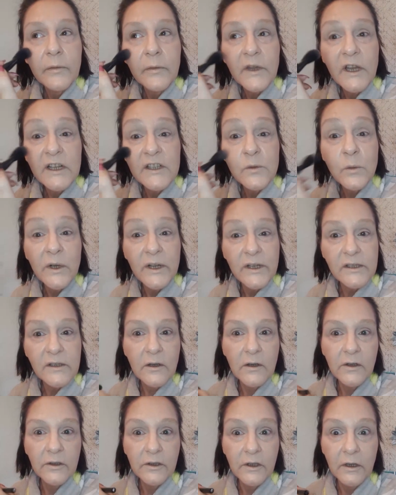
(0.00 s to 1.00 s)
That's why it's
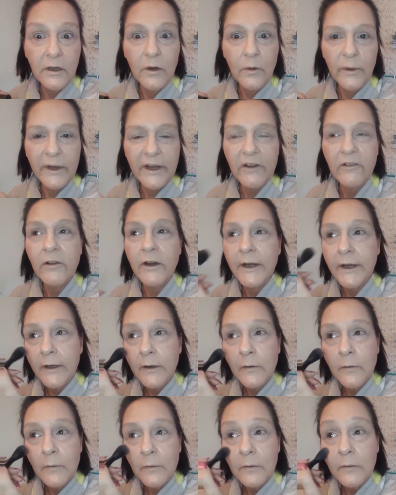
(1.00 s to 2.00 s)
called glowing, right?
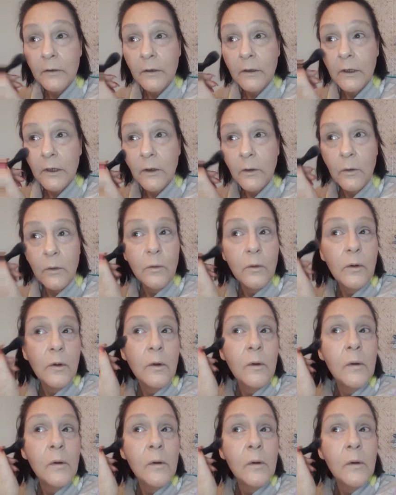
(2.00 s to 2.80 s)
Glow.